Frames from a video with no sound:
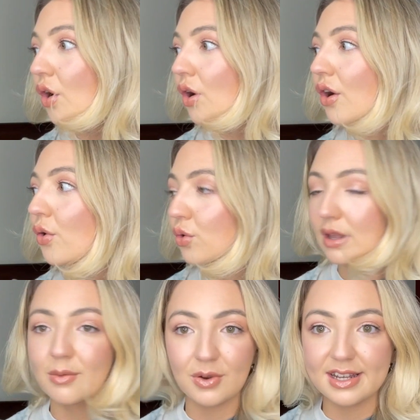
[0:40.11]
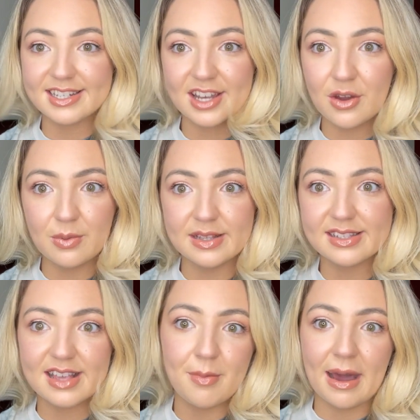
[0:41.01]
all I wanted to know was
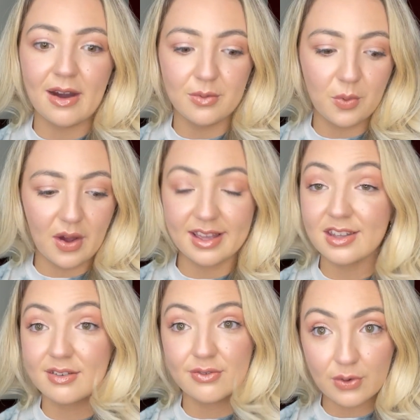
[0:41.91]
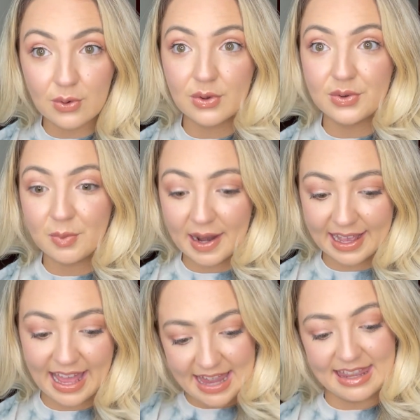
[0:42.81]
about what I could afford when I
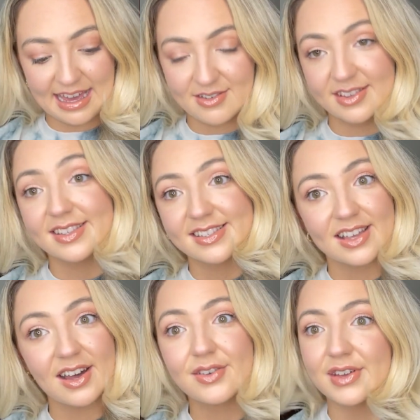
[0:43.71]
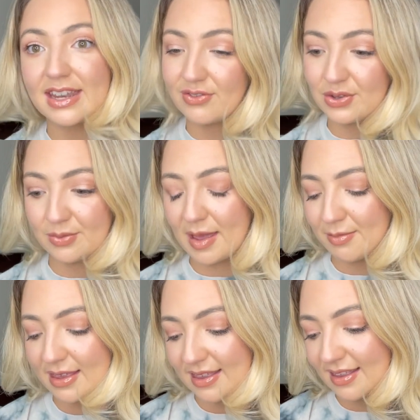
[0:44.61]
get there and stuff. And if you're
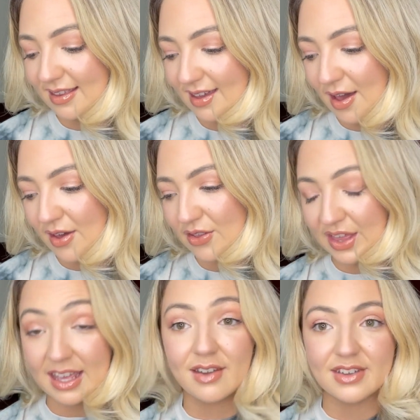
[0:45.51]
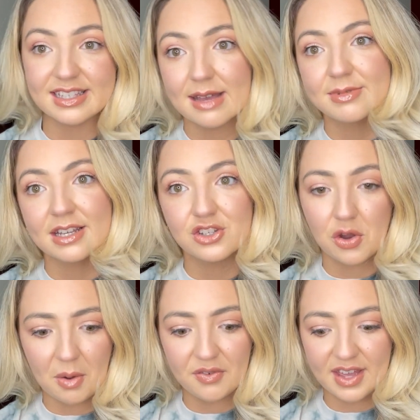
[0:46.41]
maybe thinking of accepting a job
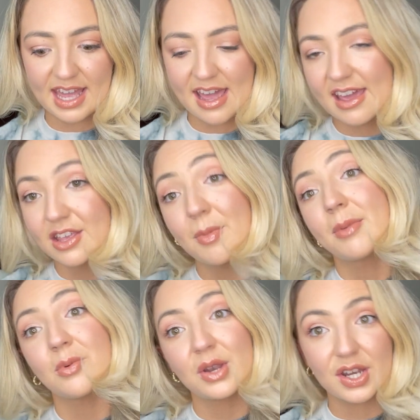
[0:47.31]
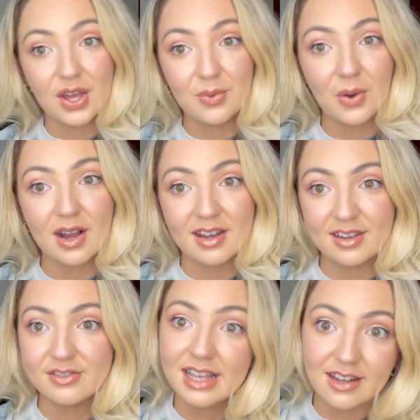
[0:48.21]
offer here, you maybe want to know what kind of
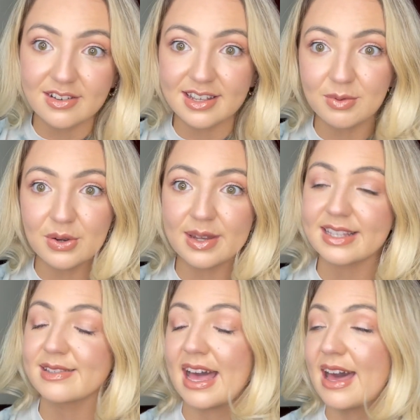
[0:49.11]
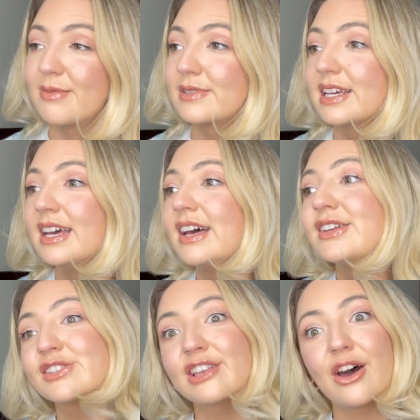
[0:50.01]
salary you want to accept.
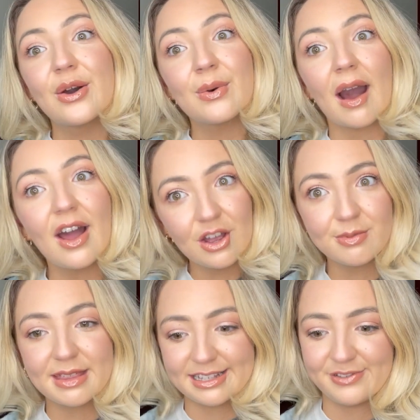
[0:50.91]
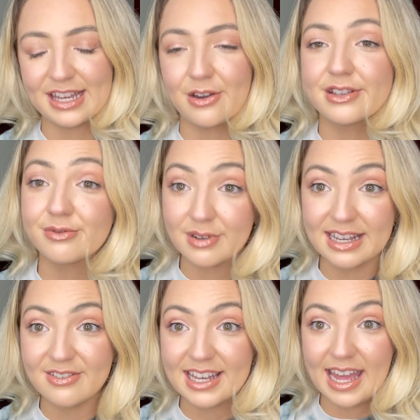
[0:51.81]
So I hope this video is
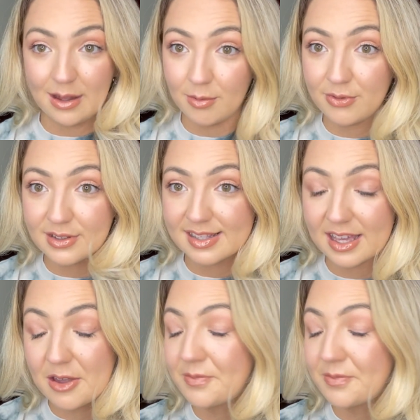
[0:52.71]
really helpful to you.